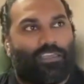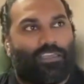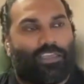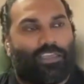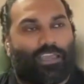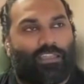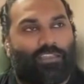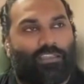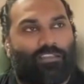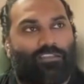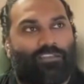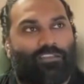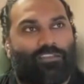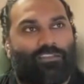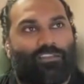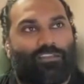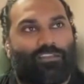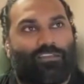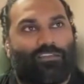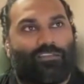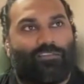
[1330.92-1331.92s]
And
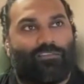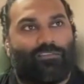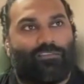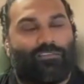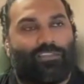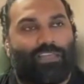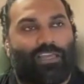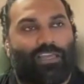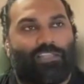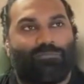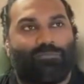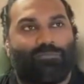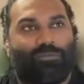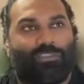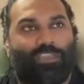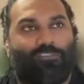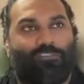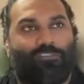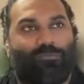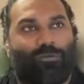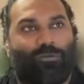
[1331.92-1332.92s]
that's what
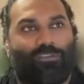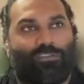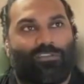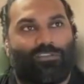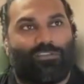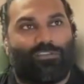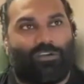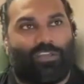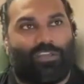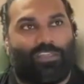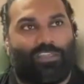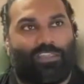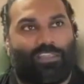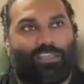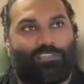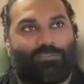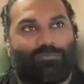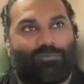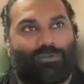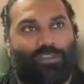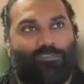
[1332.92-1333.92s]
they wanted, right? And
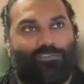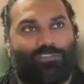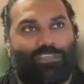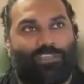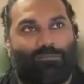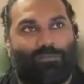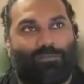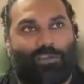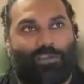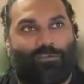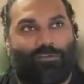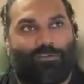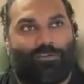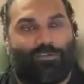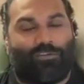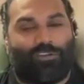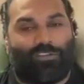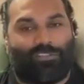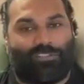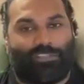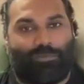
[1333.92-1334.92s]
that's what I've seen my whole
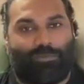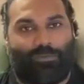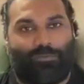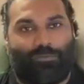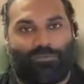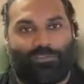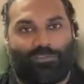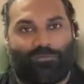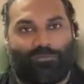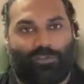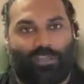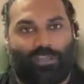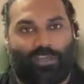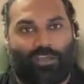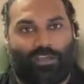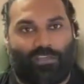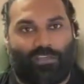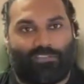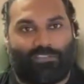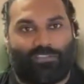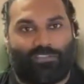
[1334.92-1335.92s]
career, is that people just want to
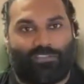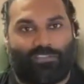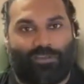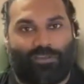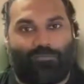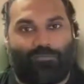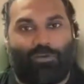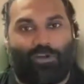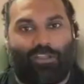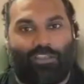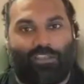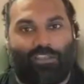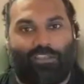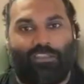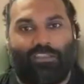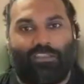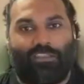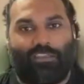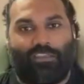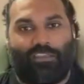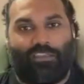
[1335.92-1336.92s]
ask someone,
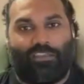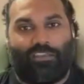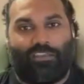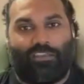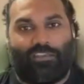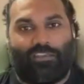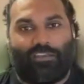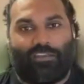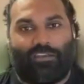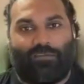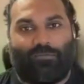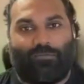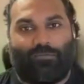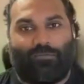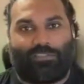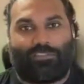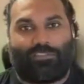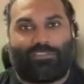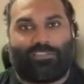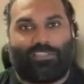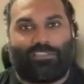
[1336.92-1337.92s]
oh,
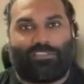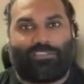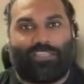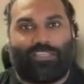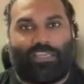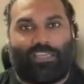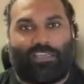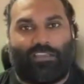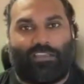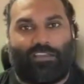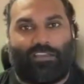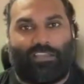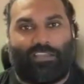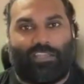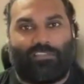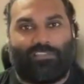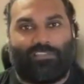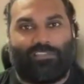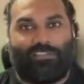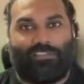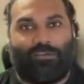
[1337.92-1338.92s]
what's this thing? I
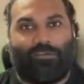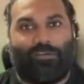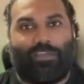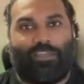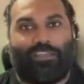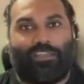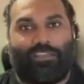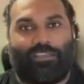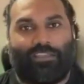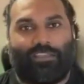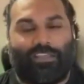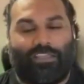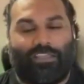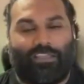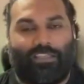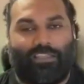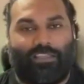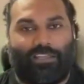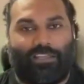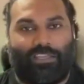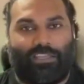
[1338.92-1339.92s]
need to know it,
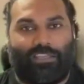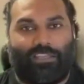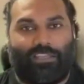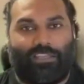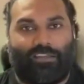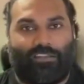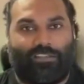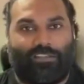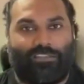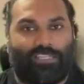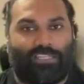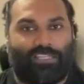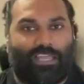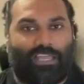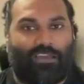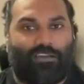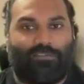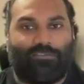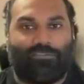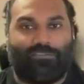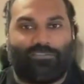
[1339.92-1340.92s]
and I need an answer
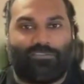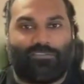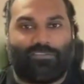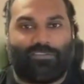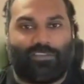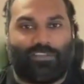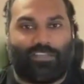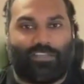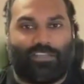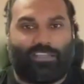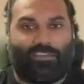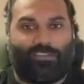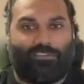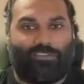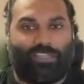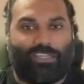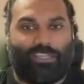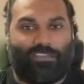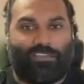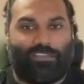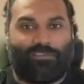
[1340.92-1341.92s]
now. I don't
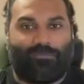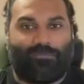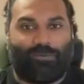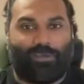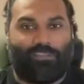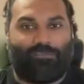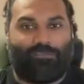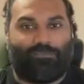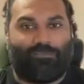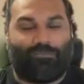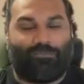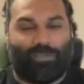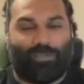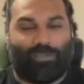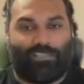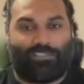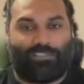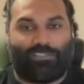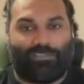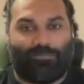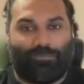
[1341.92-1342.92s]
need to wait
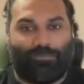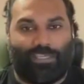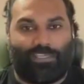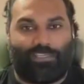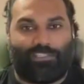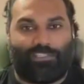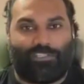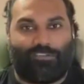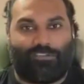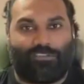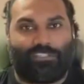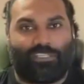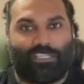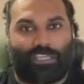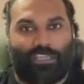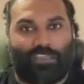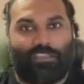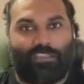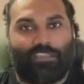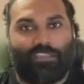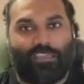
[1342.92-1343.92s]
weeks and make a JIRA
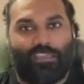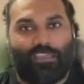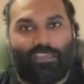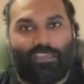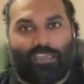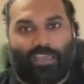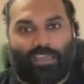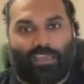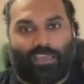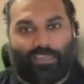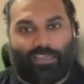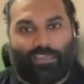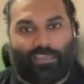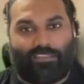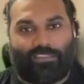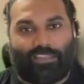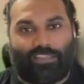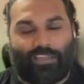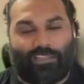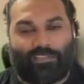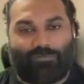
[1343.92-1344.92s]
ticket.
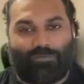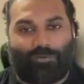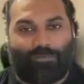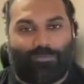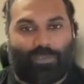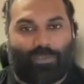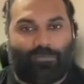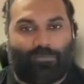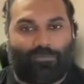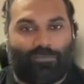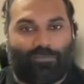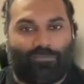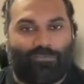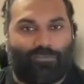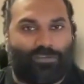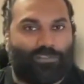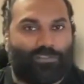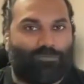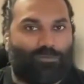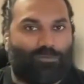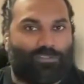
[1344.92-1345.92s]
And that's what people have
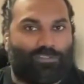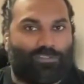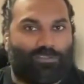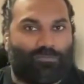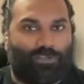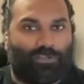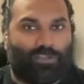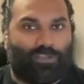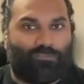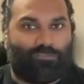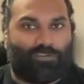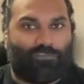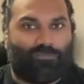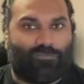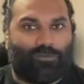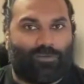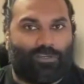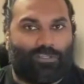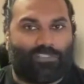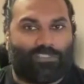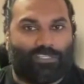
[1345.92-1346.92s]
always wanted whenever I've
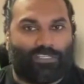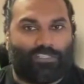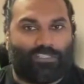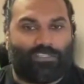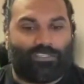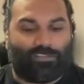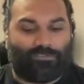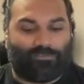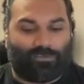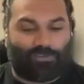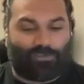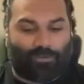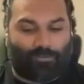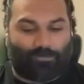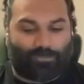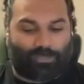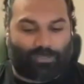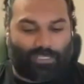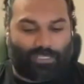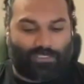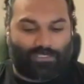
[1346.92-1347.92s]
worked at different
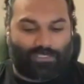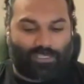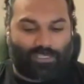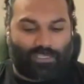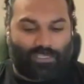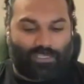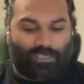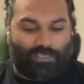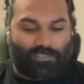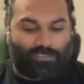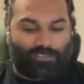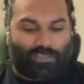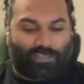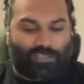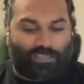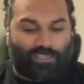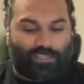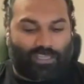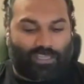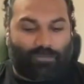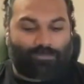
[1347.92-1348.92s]
companies. So
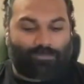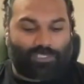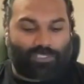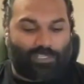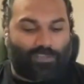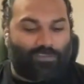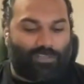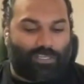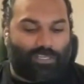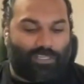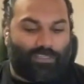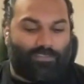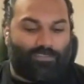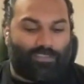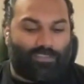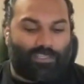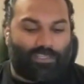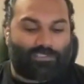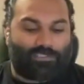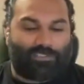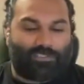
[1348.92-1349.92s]
absolutely,
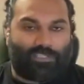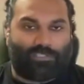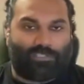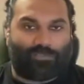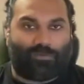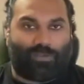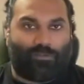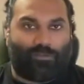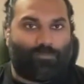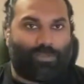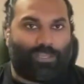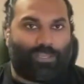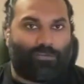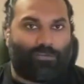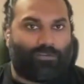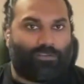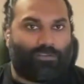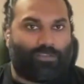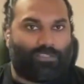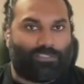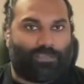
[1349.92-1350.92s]
that's what I'm betting
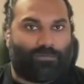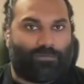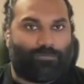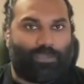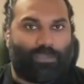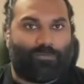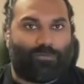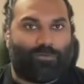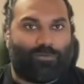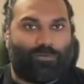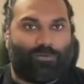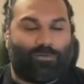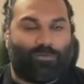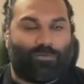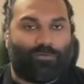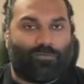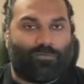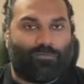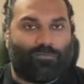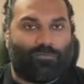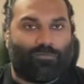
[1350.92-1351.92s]
on, is that people
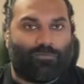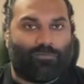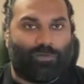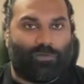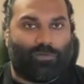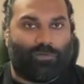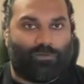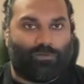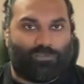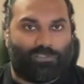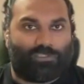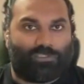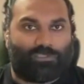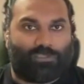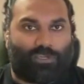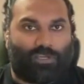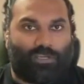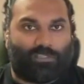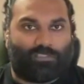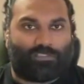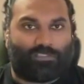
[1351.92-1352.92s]
will just
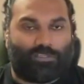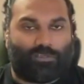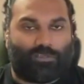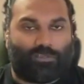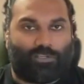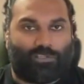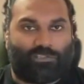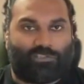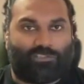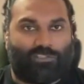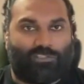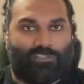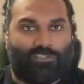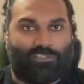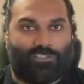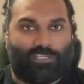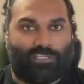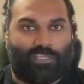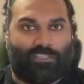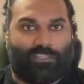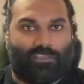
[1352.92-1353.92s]
ask a question
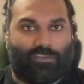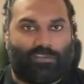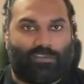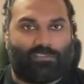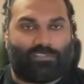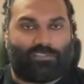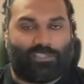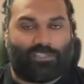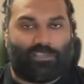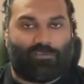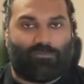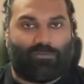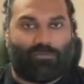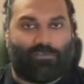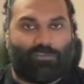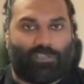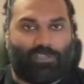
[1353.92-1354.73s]
to get the answer they want.